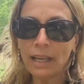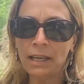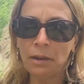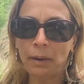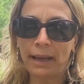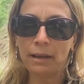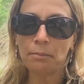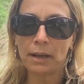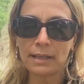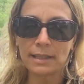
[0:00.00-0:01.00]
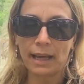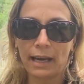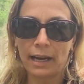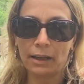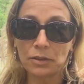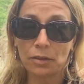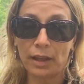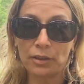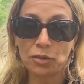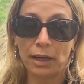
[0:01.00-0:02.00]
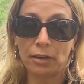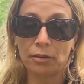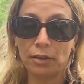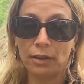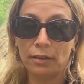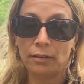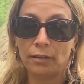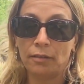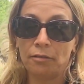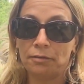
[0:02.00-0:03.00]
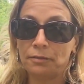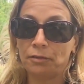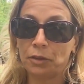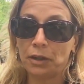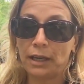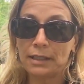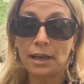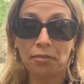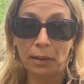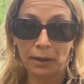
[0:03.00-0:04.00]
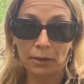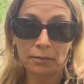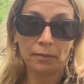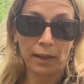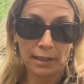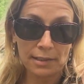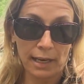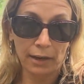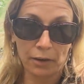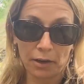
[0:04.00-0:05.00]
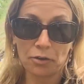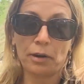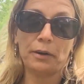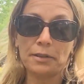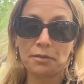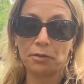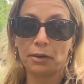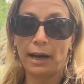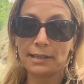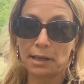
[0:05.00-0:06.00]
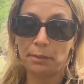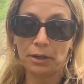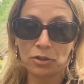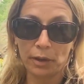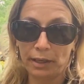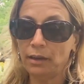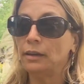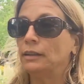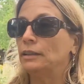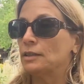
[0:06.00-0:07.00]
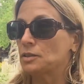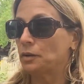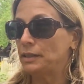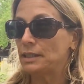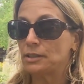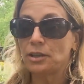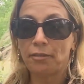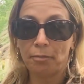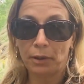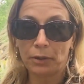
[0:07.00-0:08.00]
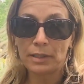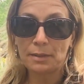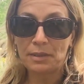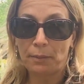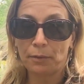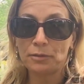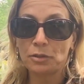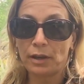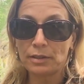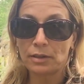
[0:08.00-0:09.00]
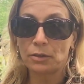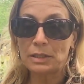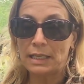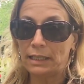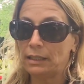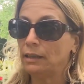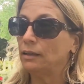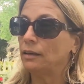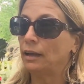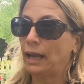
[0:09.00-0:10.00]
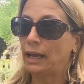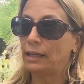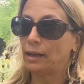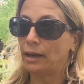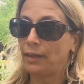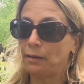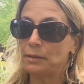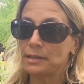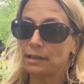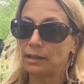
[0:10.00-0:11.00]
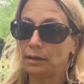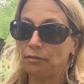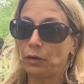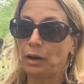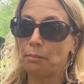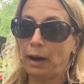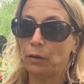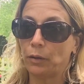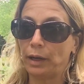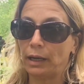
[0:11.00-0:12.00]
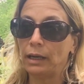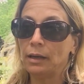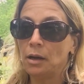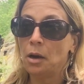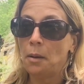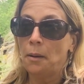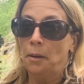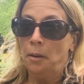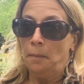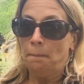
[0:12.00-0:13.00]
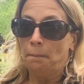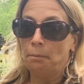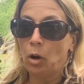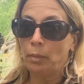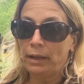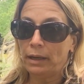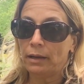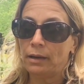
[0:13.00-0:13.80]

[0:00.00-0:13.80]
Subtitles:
Anyway, because of that, I also then trained for Tough Mudder, thanks to Eric Contreras for asking me to join. So I did Tough Mudder in September of 2013, and that was a very empowering moment.